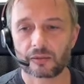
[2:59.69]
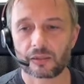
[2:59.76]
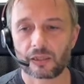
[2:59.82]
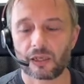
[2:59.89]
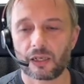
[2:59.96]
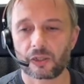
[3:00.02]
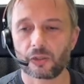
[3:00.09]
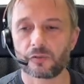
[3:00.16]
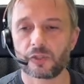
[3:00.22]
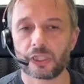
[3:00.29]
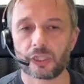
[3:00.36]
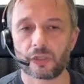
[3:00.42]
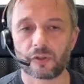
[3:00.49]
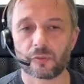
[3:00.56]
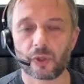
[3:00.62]
clerk of
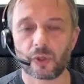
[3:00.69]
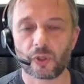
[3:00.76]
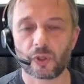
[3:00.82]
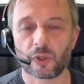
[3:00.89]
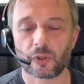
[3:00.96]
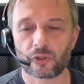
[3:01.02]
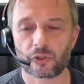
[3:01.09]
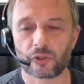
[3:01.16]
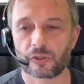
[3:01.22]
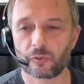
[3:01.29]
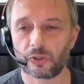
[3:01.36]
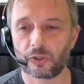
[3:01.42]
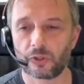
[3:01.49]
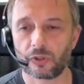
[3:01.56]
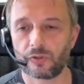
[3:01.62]
the post service
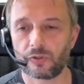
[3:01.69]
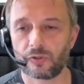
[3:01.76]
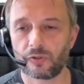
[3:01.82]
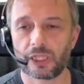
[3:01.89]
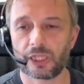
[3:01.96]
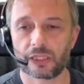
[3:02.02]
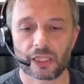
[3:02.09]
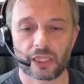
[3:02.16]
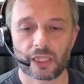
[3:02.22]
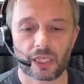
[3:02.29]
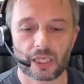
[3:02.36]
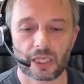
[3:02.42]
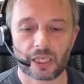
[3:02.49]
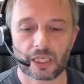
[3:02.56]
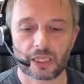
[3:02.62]
will wrap that
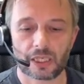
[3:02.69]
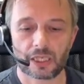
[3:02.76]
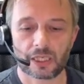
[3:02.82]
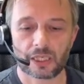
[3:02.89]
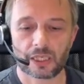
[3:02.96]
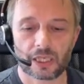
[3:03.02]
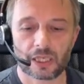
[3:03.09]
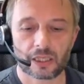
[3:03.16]
in a